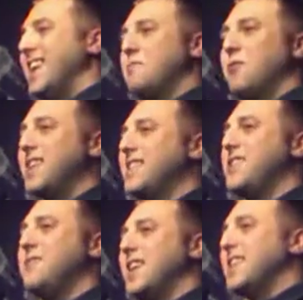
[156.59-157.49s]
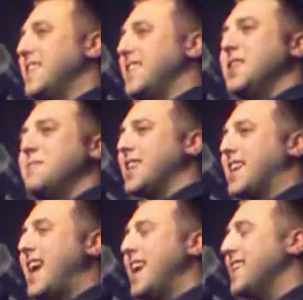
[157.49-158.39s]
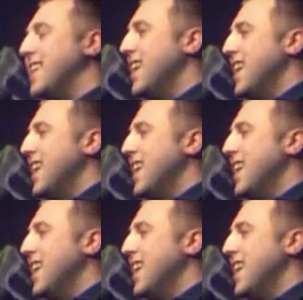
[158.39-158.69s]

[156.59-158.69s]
He wanted to do this since he was a kid,